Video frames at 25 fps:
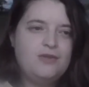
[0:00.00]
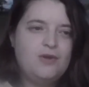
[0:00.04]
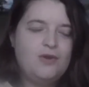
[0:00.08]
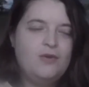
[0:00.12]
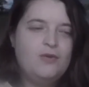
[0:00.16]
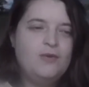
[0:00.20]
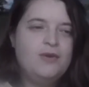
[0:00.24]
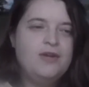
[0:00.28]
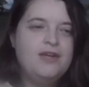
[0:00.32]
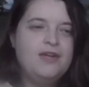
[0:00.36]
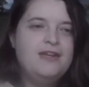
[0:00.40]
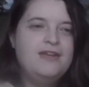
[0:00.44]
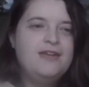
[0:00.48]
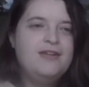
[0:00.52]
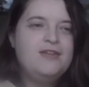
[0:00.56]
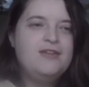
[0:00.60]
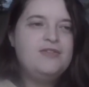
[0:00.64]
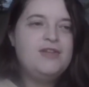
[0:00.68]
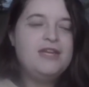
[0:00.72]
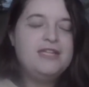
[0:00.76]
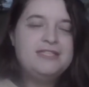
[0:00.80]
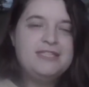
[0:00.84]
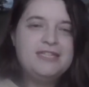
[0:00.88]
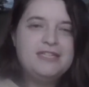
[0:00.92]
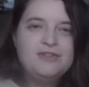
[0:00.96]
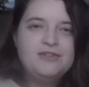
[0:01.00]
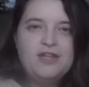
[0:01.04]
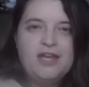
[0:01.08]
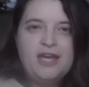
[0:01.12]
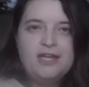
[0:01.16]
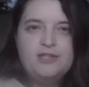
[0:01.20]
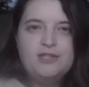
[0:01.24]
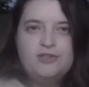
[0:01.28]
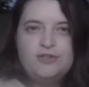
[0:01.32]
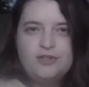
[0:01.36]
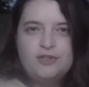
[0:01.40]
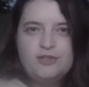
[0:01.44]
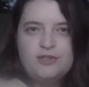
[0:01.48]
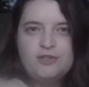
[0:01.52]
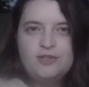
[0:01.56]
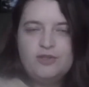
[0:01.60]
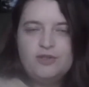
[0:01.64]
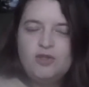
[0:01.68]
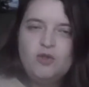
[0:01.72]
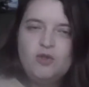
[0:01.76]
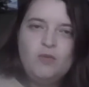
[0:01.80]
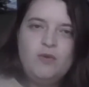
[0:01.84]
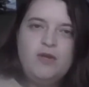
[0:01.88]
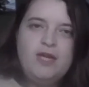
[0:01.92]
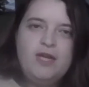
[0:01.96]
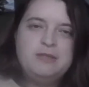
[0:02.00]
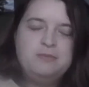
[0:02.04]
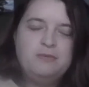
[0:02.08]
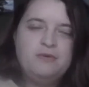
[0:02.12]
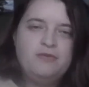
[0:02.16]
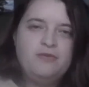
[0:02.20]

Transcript: So they did that just 2 weeks